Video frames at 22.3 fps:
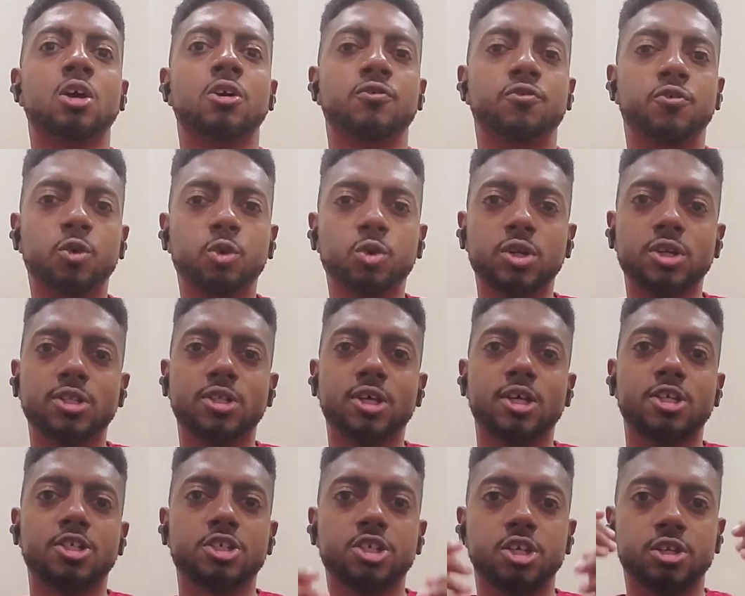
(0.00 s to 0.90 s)
Food
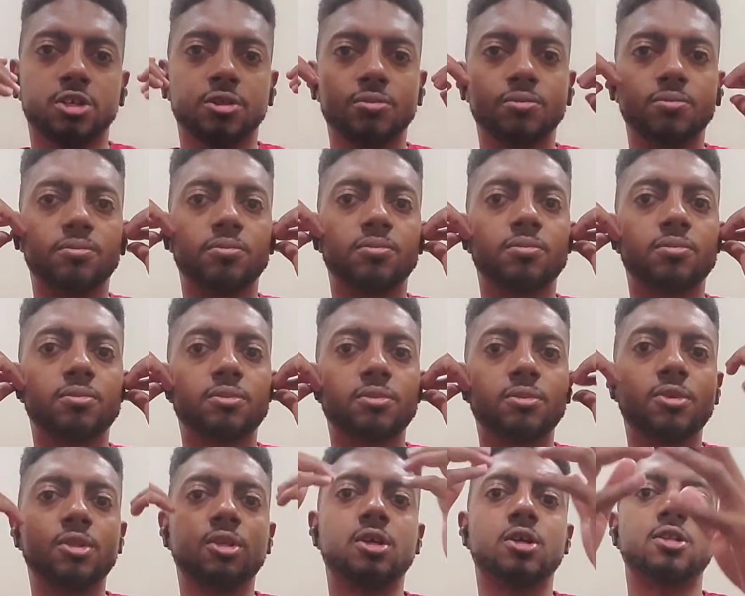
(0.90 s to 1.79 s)
addiction.
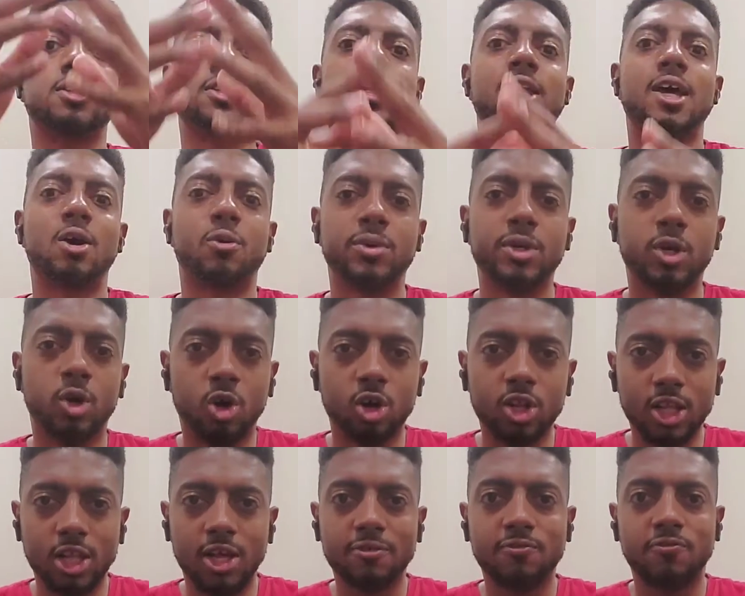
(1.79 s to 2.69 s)
Now, we
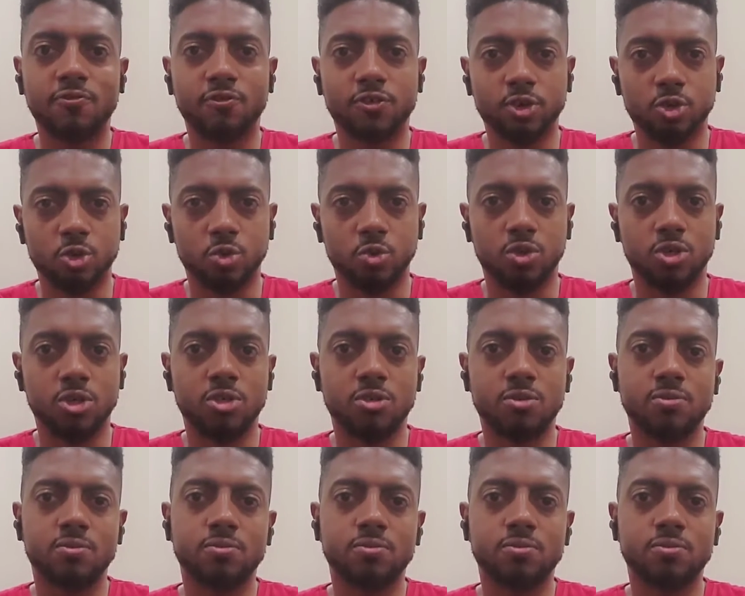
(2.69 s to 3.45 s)
all love food,